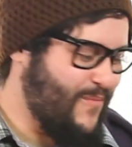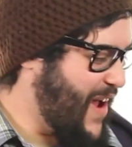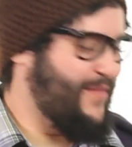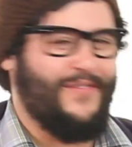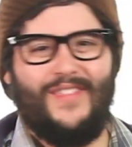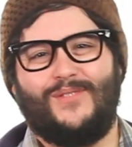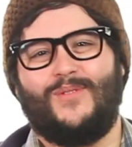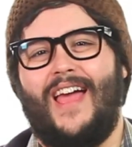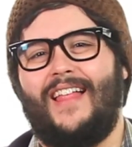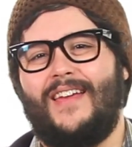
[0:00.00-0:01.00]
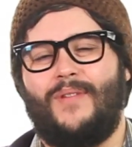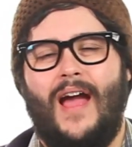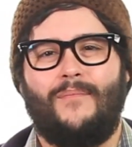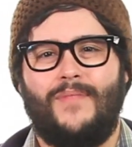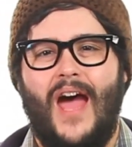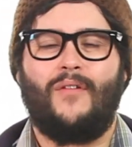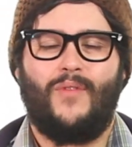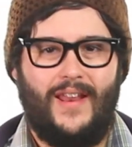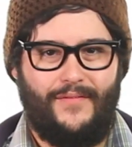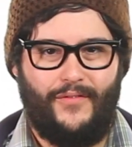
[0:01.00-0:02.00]
ready for this one, Elliot, but I'm not
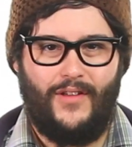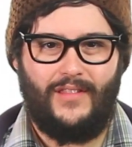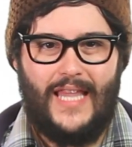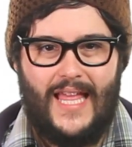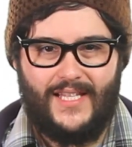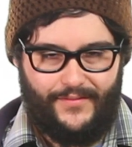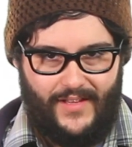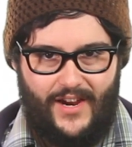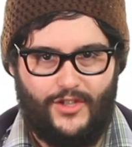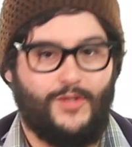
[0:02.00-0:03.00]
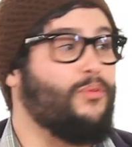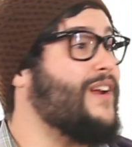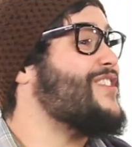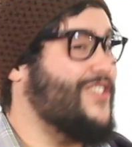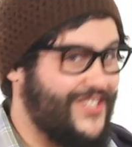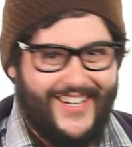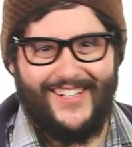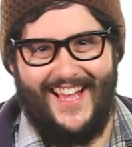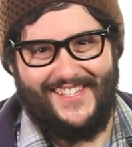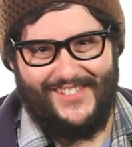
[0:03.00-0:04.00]
ready for all the lens flares. Bring your
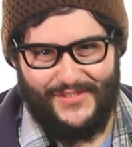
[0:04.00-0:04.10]
sunglasses,